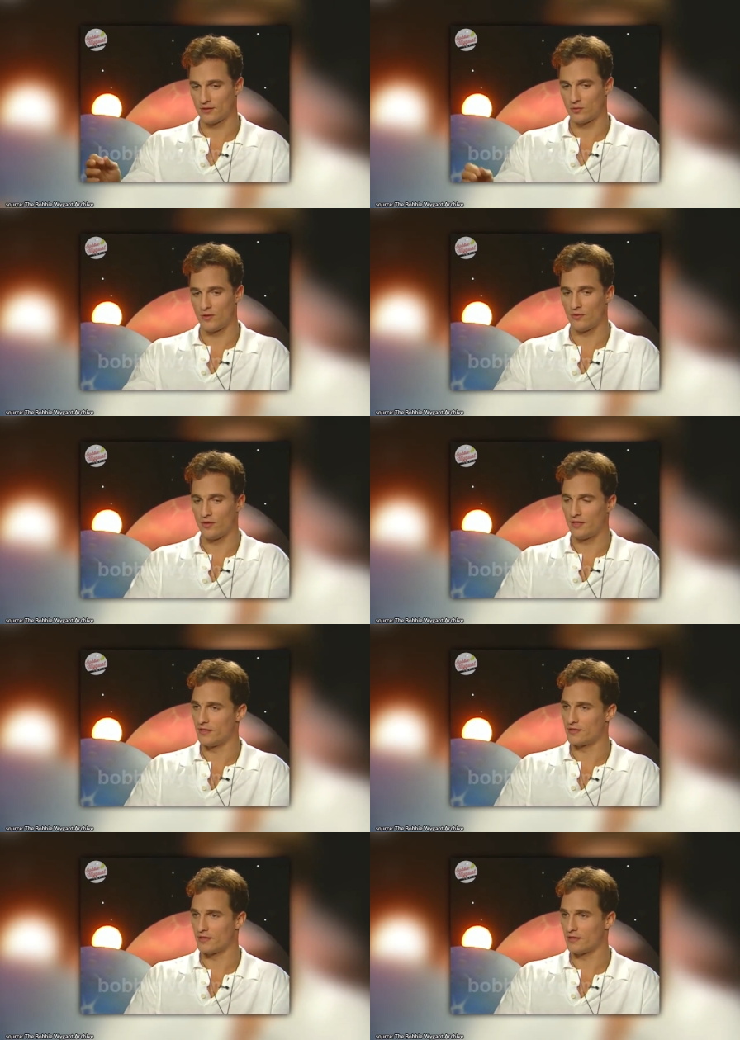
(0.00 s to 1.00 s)
as well written
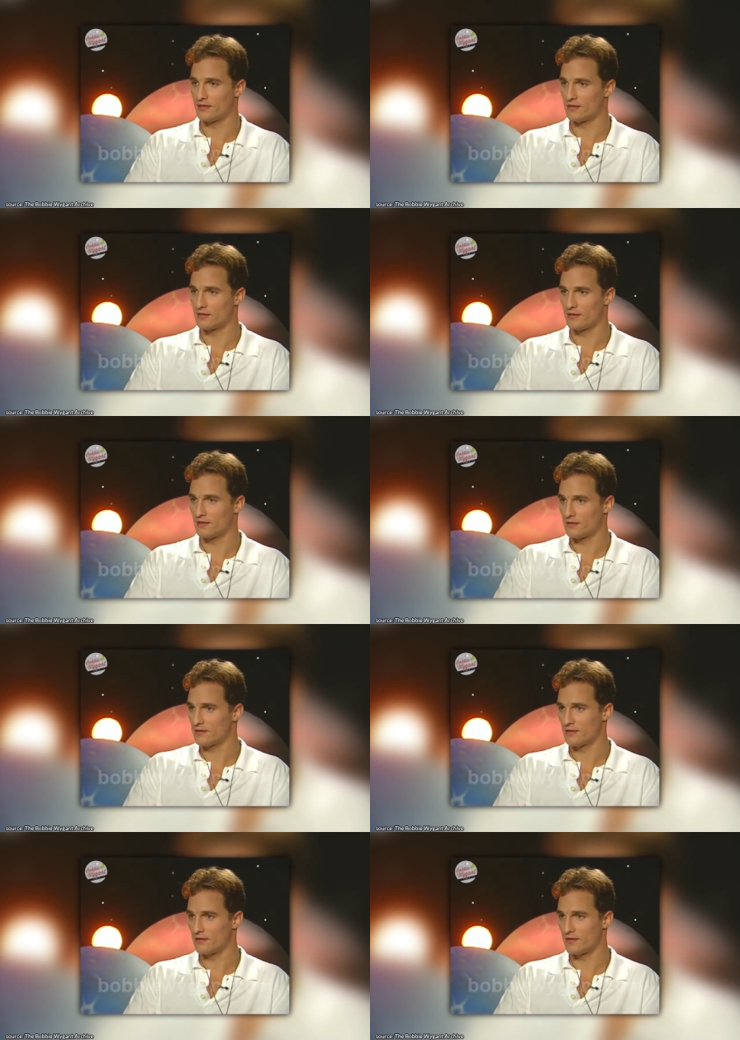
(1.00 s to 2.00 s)
as, as,
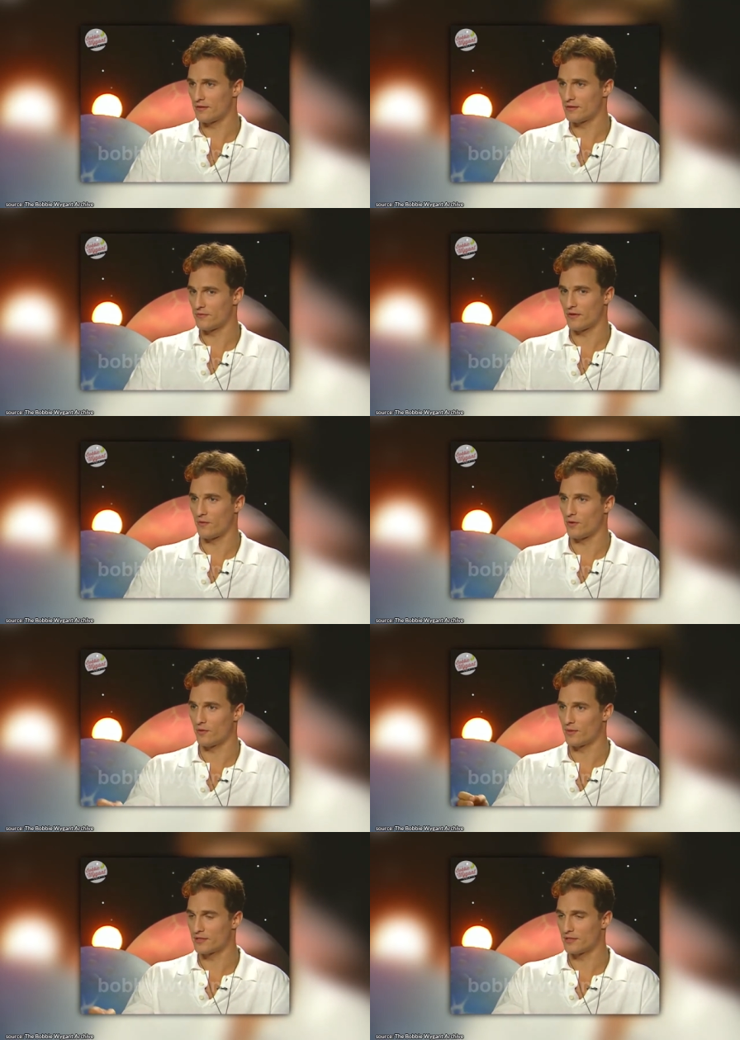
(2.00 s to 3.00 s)
as, as, as if I wrote
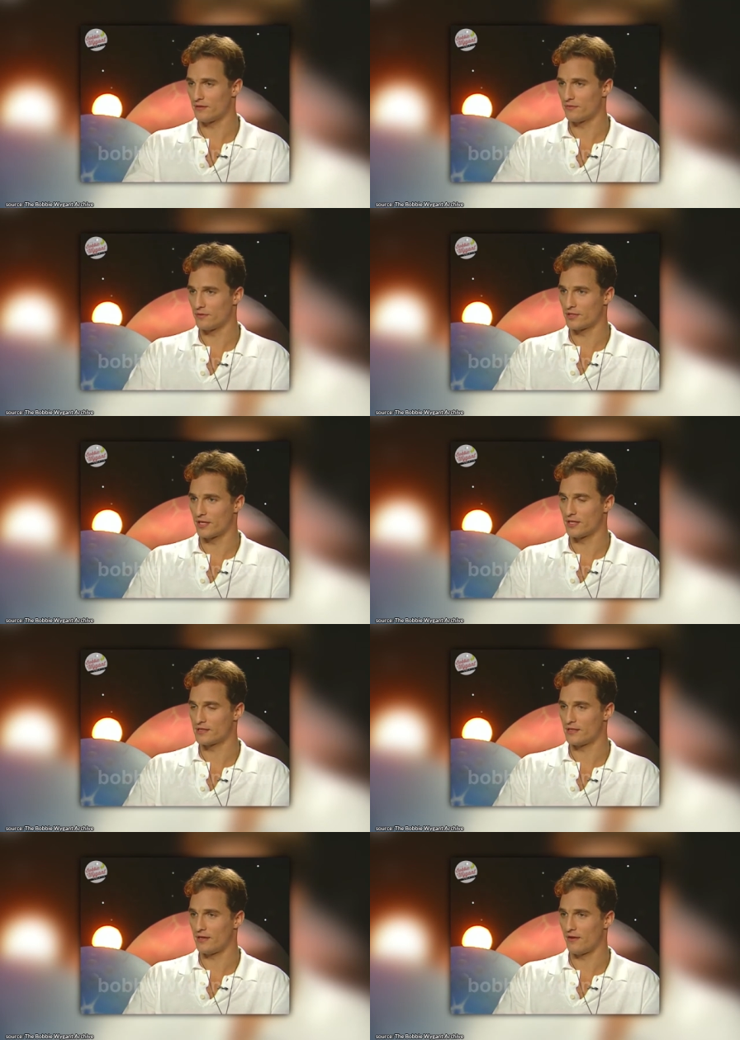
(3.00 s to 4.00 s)
it myself, which I
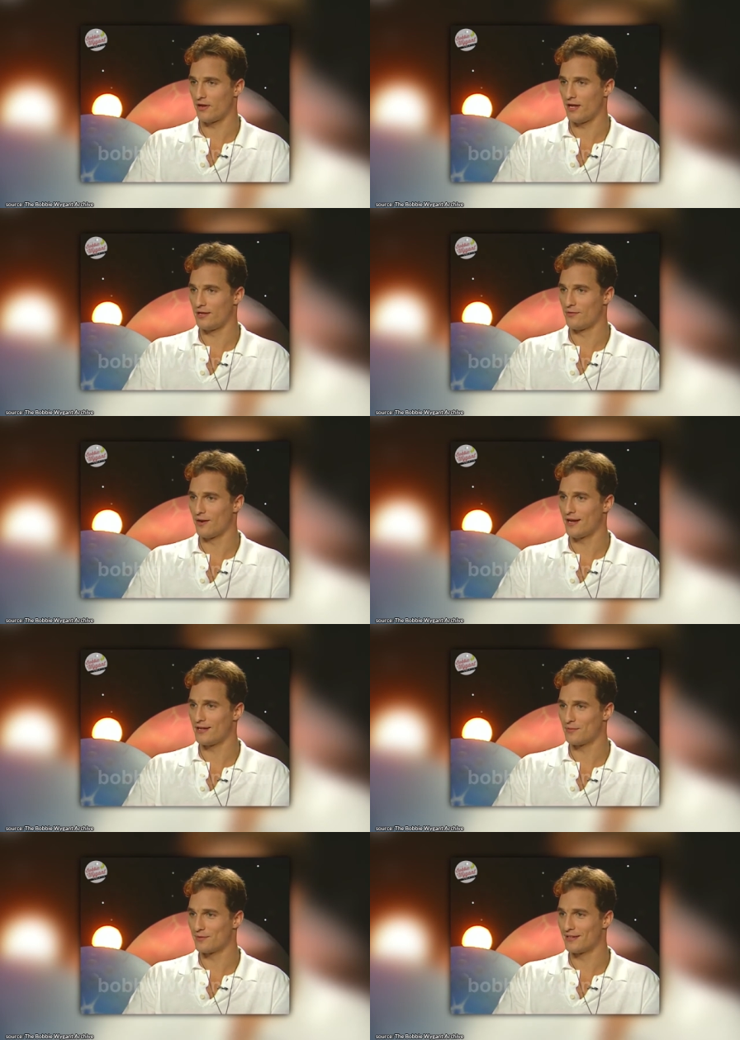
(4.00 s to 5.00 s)
guess I did have a hand in writing
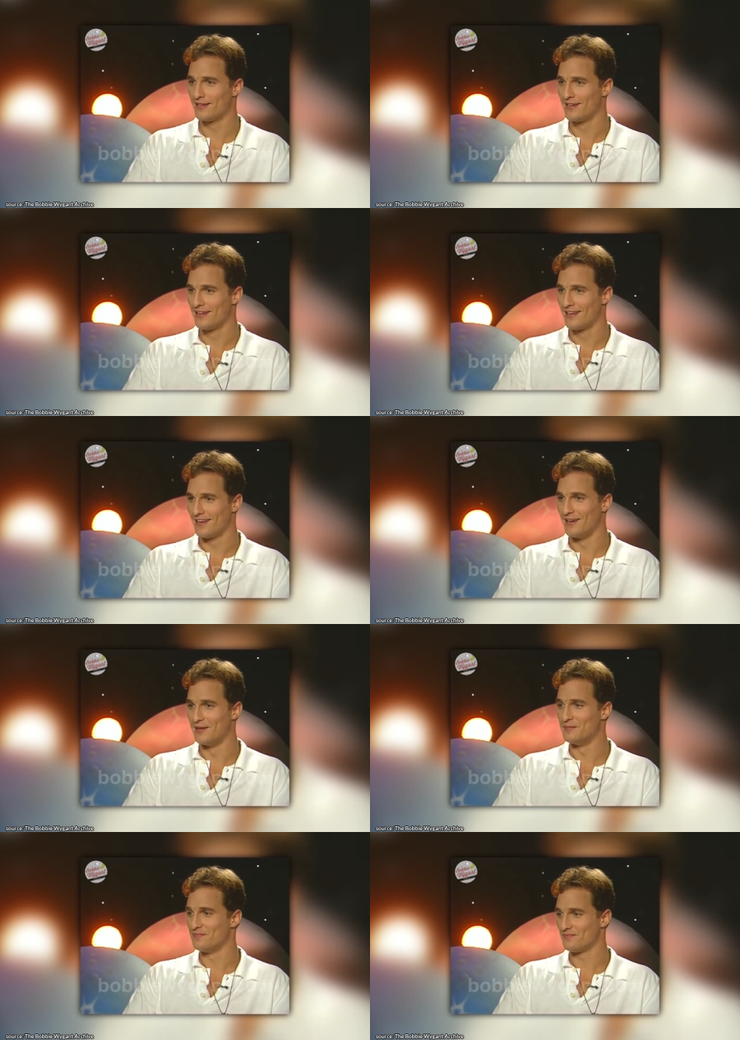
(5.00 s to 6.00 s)
it, but
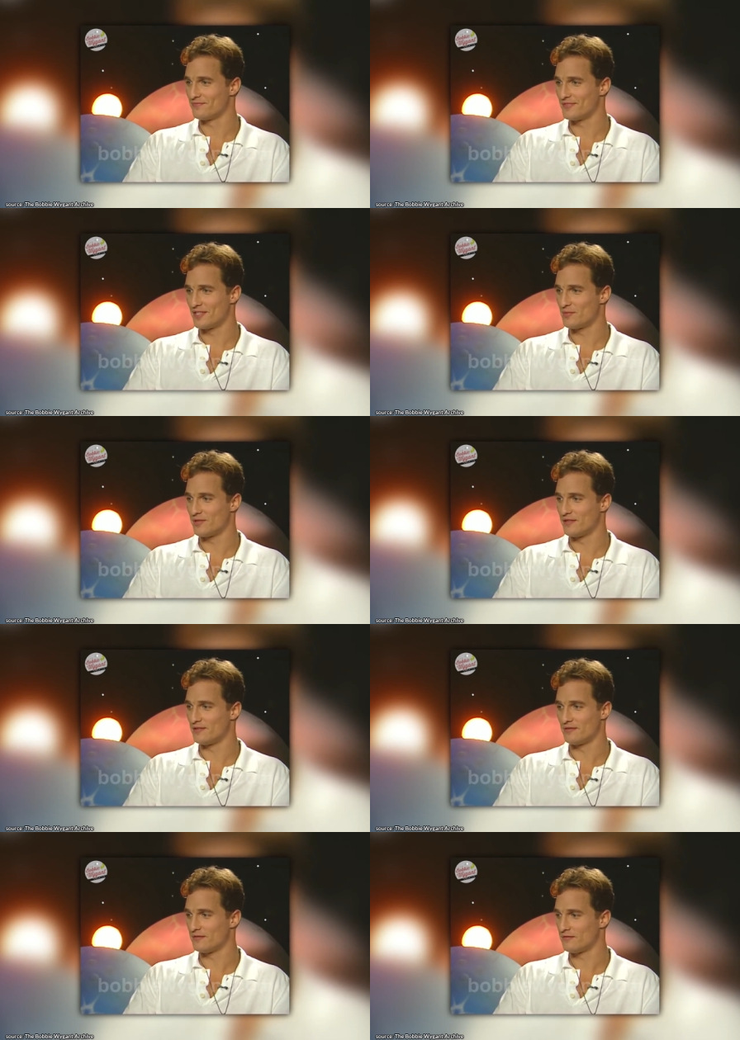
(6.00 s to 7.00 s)
um, it's
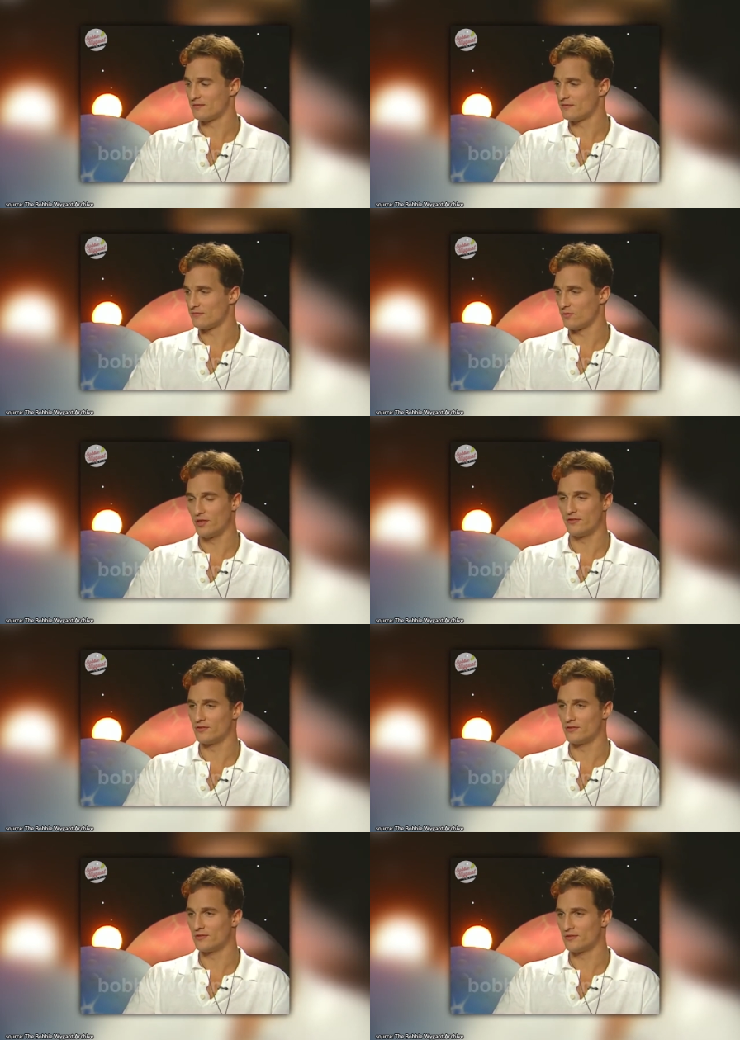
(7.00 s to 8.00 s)
been
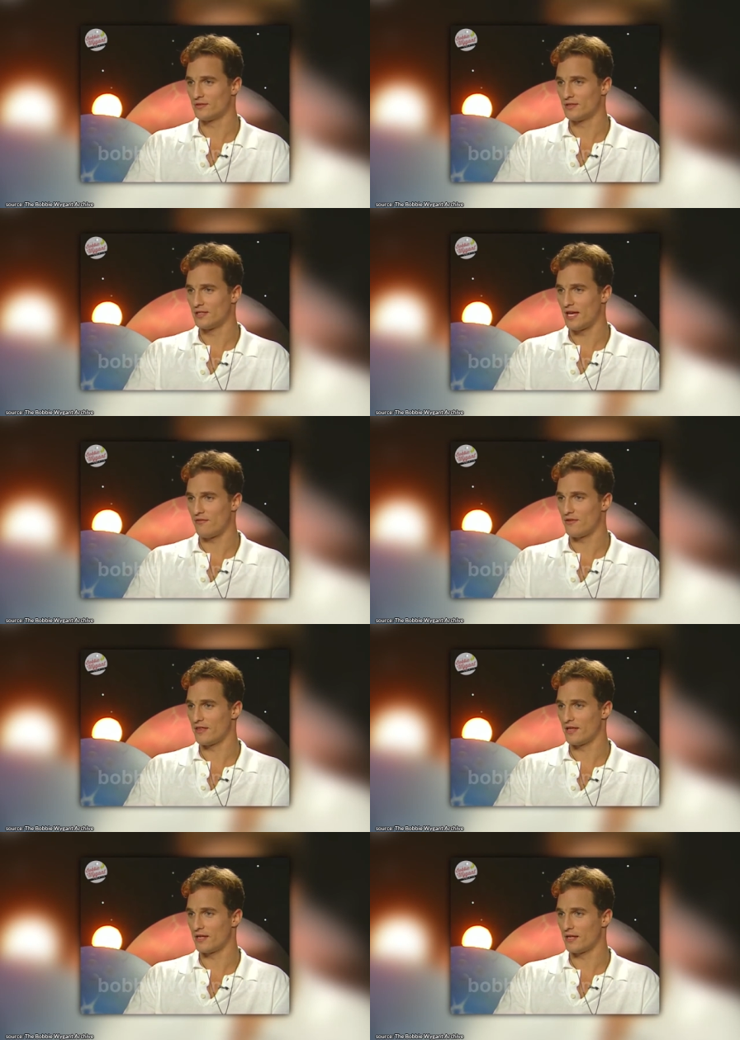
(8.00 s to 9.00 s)
wonderful.
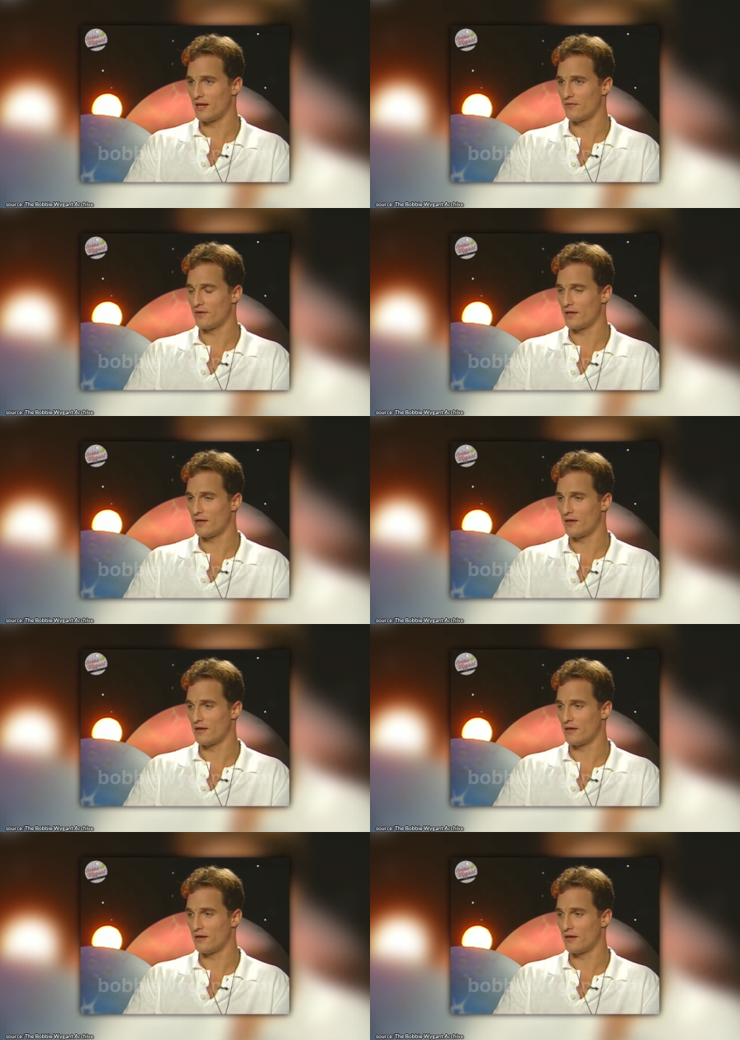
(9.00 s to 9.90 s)
Everything and every. Uh,